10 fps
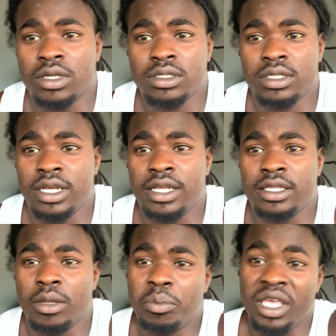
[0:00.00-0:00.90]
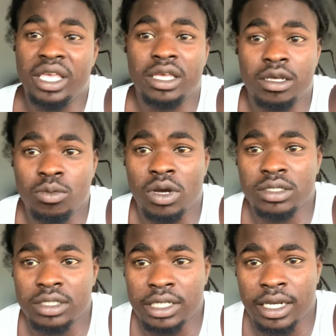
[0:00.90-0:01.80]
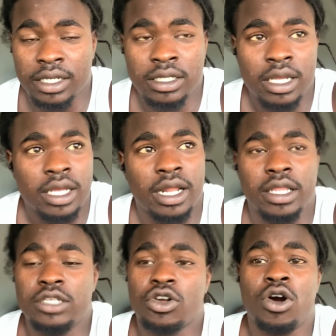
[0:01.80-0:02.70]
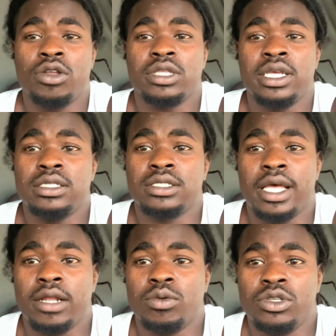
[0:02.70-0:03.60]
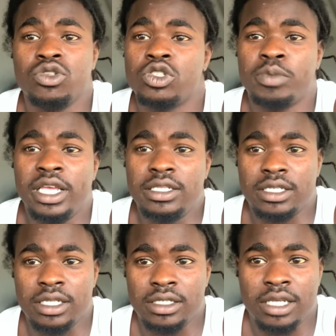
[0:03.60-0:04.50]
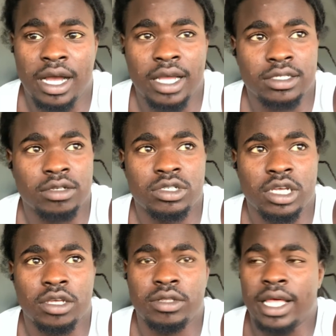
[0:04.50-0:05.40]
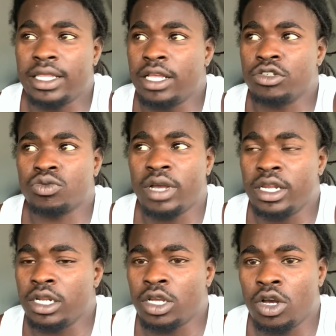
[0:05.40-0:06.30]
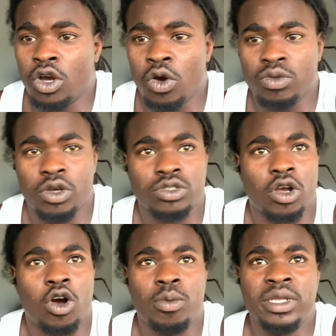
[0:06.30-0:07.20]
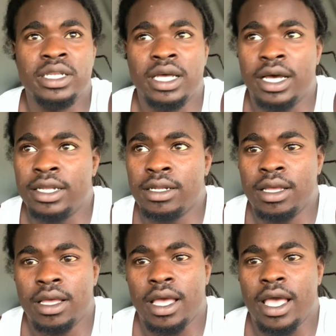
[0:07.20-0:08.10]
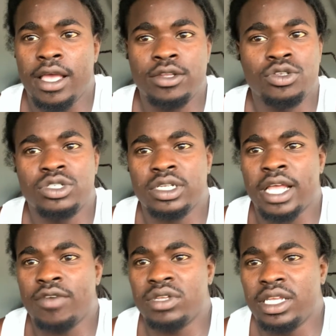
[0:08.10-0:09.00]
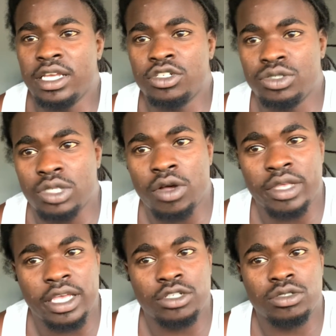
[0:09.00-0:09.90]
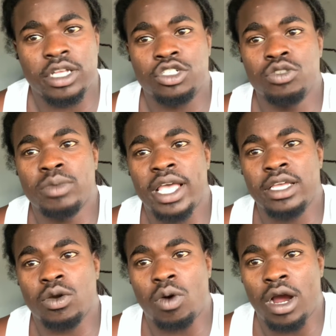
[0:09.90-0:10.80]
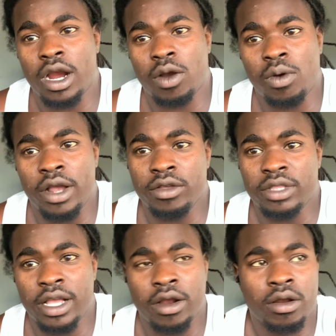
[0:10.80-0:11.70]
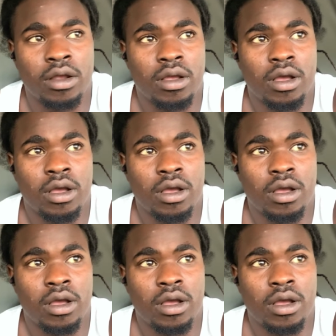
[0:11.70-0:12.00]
wasn't done. The PM wasn't done. Now, these are all things that when you speak to these guys, they'll tell you that there's ready to go. Those are all been done, and you shouldn't have any issues. The only issue that you may inquire while you're there,